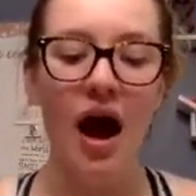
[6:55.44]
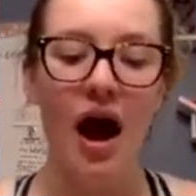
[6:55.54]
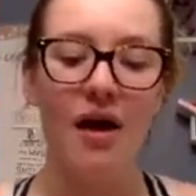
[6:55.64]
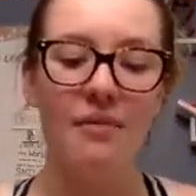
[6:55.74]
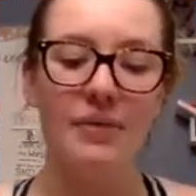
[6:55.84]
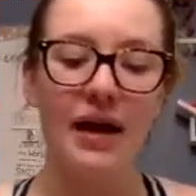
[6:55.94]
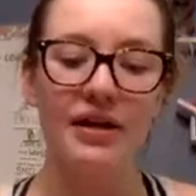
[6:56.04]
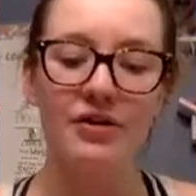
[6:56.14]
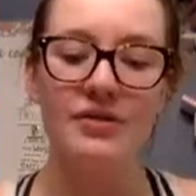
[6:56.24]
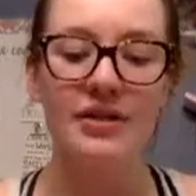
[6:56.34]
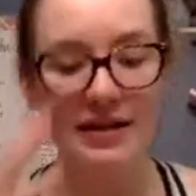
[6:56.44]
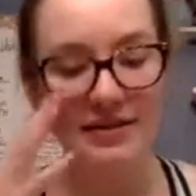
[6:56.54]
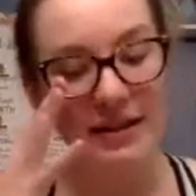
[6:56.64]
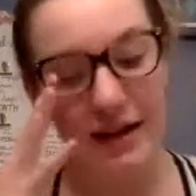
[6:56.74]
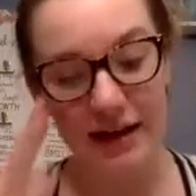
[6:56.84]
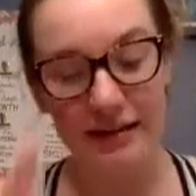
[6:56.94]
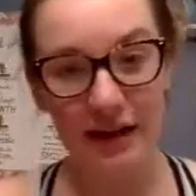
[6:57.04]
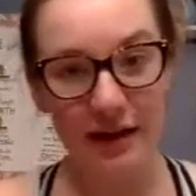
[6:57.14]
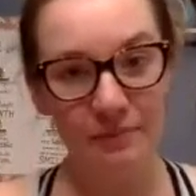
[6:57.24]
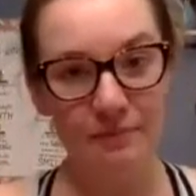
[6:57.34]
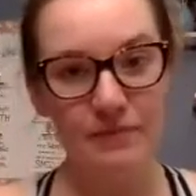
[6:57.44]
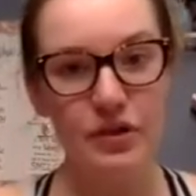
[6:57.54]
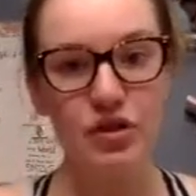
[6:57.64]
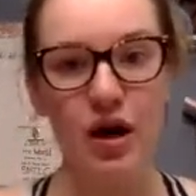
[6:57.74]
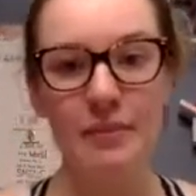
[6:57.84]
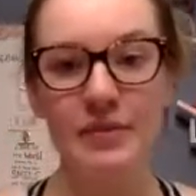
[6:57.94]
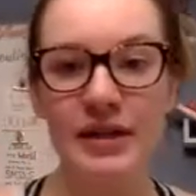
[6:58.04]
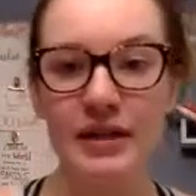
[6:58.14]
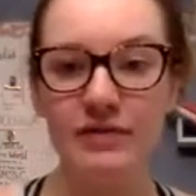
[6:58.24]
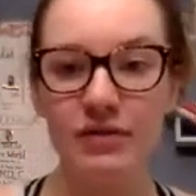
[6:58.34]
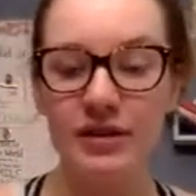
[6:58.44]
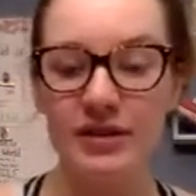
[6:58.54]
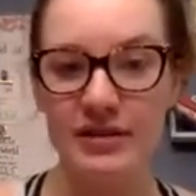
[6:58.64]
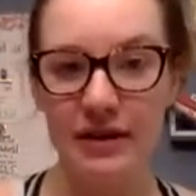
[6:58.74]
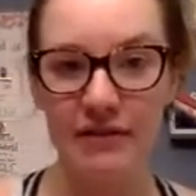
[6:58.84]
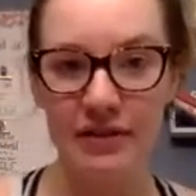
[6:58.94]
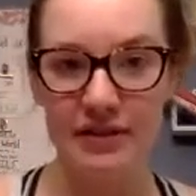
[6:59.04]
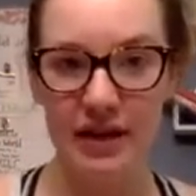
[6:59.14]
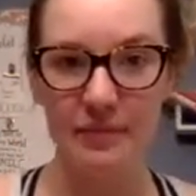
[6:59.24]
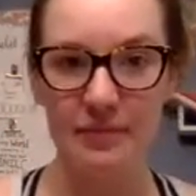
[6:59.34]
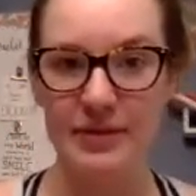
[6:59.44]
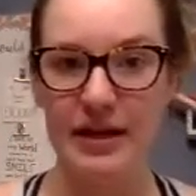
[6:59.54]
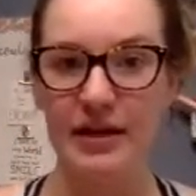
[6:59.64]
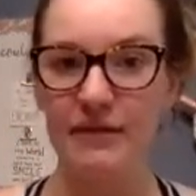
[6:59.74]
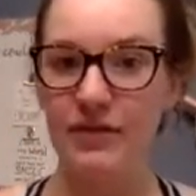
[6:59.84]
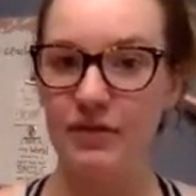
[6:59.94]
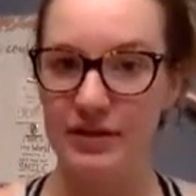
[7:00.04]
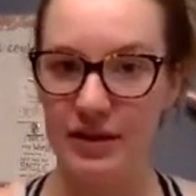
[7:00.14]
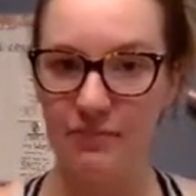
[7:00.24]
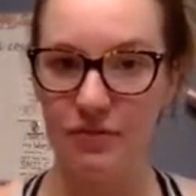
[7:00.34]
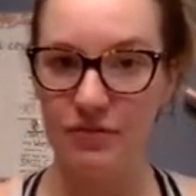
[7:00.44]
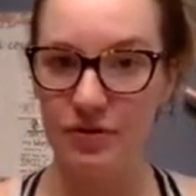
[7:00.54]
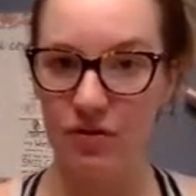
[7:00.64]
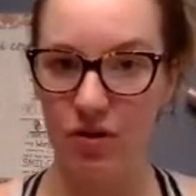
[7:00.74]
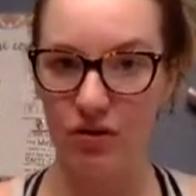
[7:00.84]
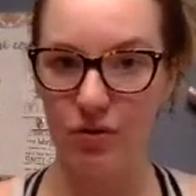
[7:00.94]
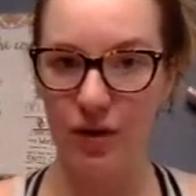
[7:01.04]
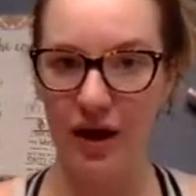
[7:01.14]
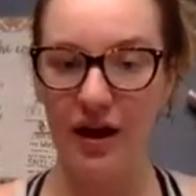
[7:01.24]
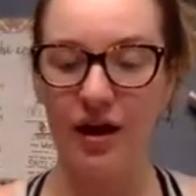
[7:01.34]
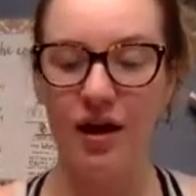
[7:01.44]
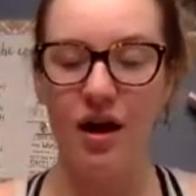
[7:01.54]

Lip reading: But I use it as a guideline. So I'm going to give you these 7 steps and give you examples along the way